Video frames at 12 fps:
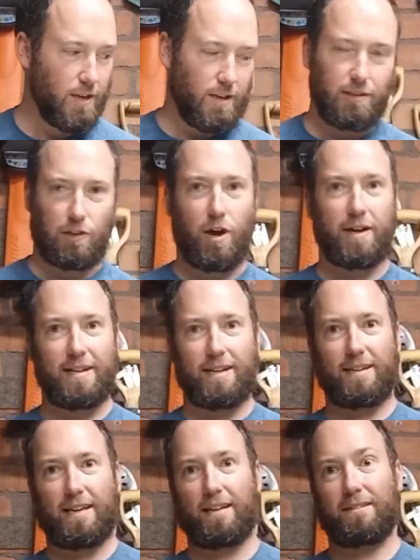The light
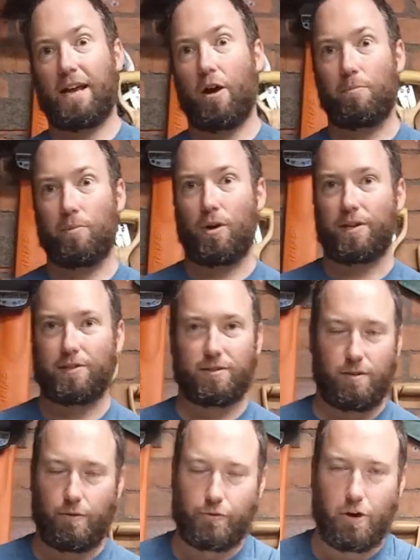current price
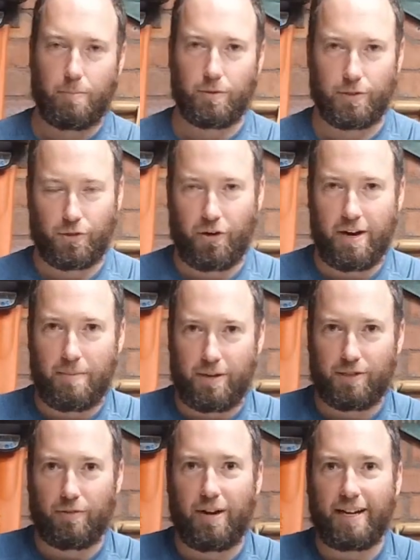I'll throw up on the screen, but
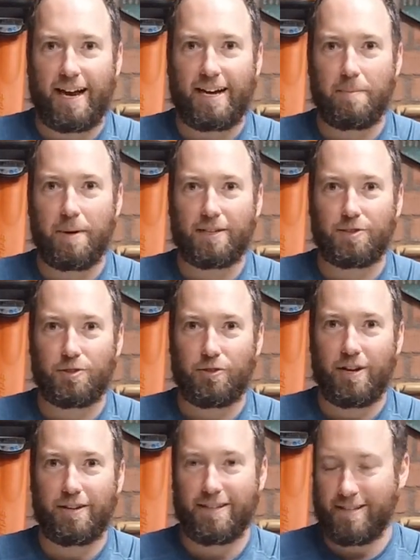it's around 80 bucks
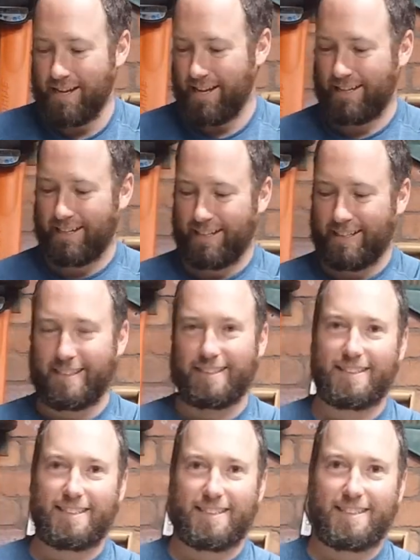Australian.
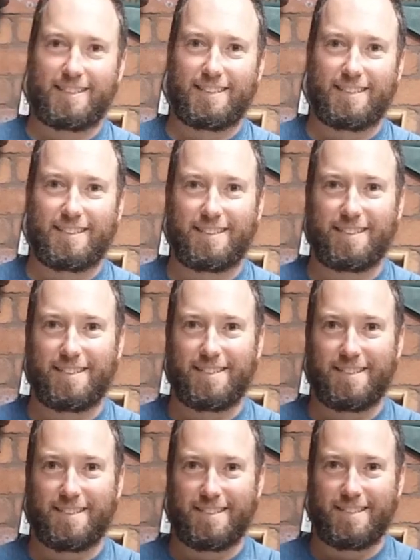
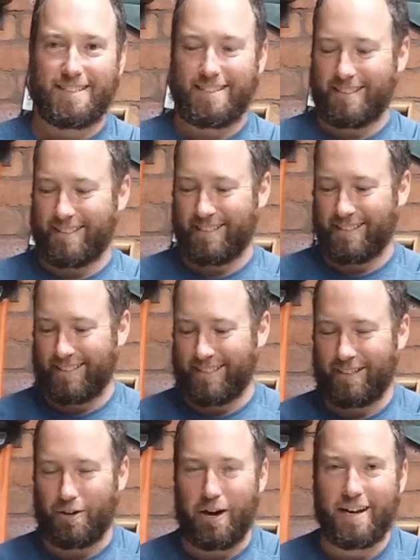The
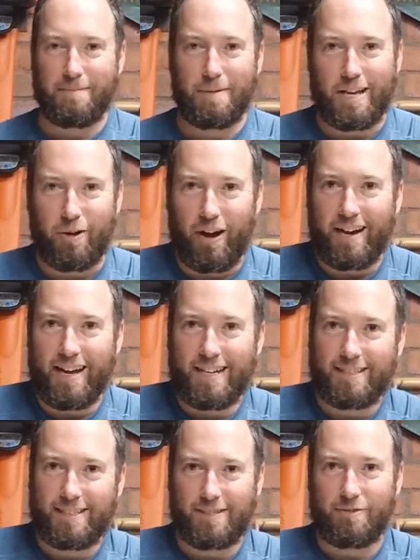mini
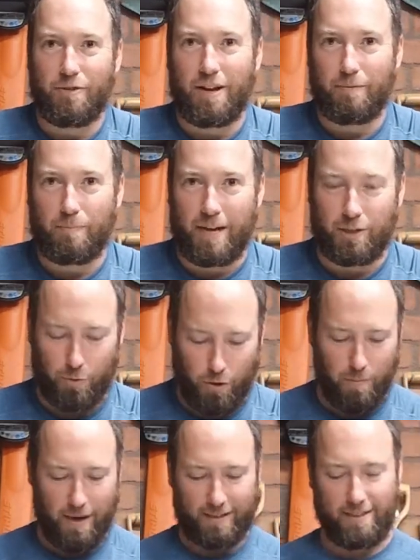greenhouse is about
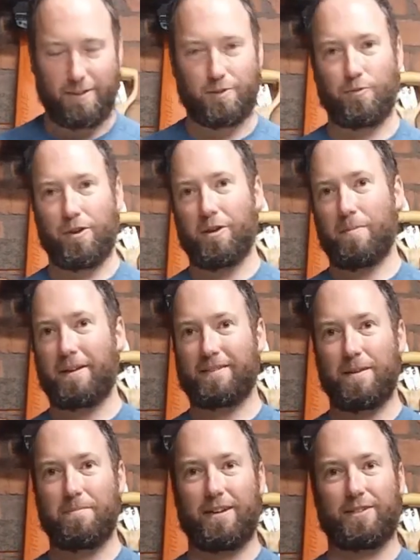12 bucks, and this will run you about
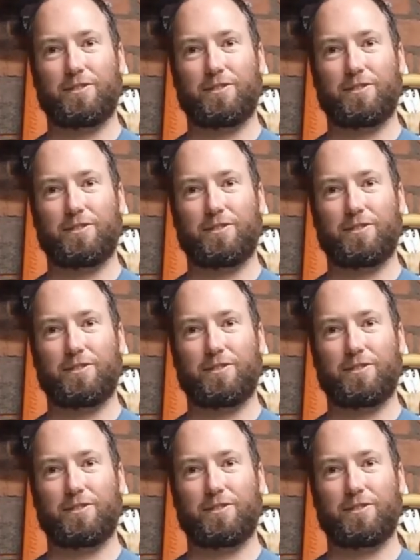10 bucks.